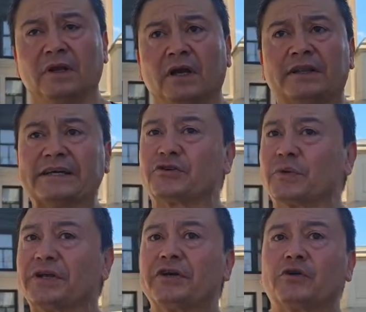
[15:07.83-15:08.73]
That's a
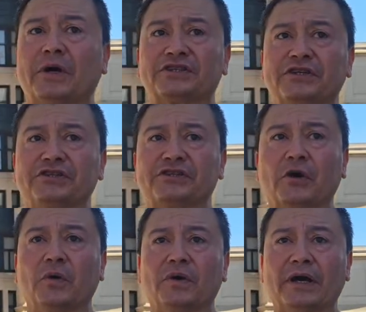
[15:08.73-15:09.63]
really good question. So,
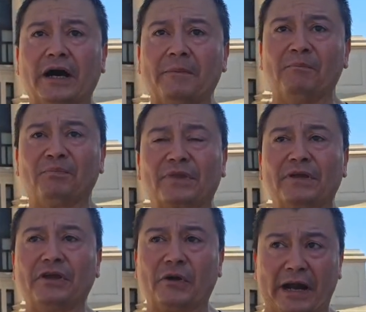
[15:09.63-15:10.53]

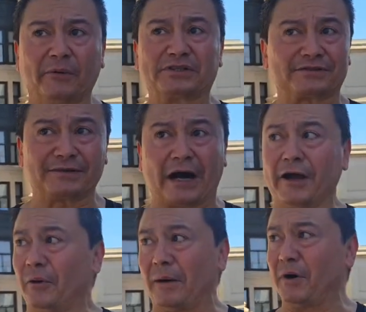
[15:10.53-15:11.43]
you know, and
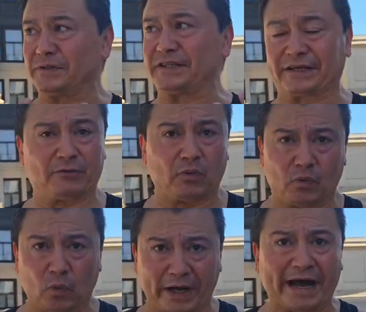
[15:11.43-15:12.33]
I'm always thinking,
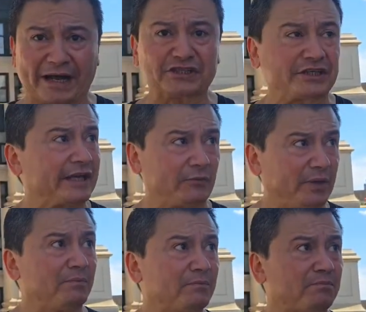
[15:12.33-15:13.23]
what action can we
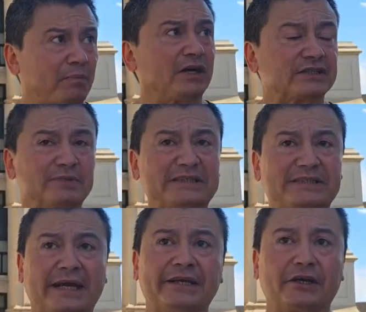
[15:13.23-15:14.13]
possibly
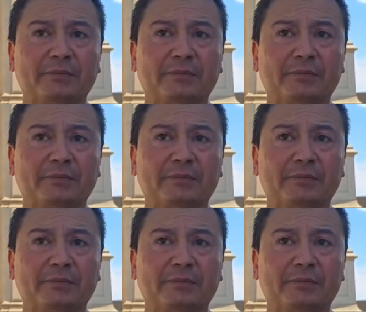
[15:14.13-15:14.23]
take here?